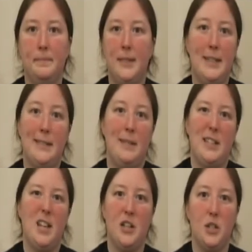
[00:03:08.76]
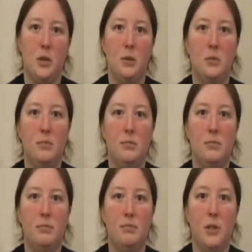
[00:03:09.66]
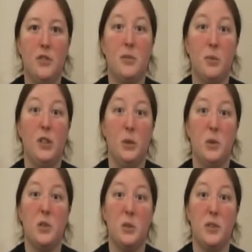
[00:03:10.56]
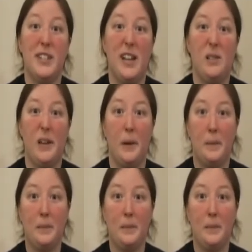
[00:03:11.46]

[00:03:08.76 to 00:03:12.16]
That's not a joke. There are some real horror stories out there.